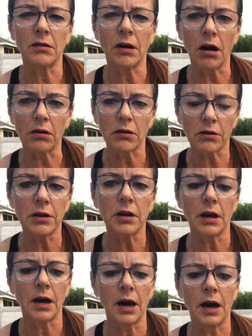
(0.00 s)
colored,
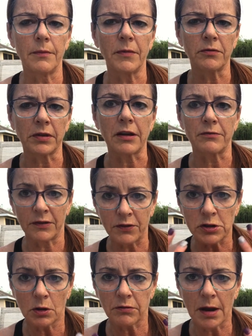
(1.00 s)
like if
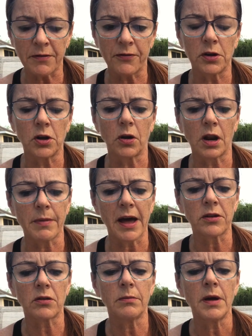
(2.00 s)
you do it right before you go to the
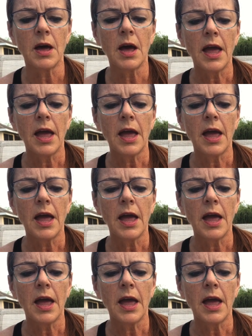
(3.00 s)
bathroom.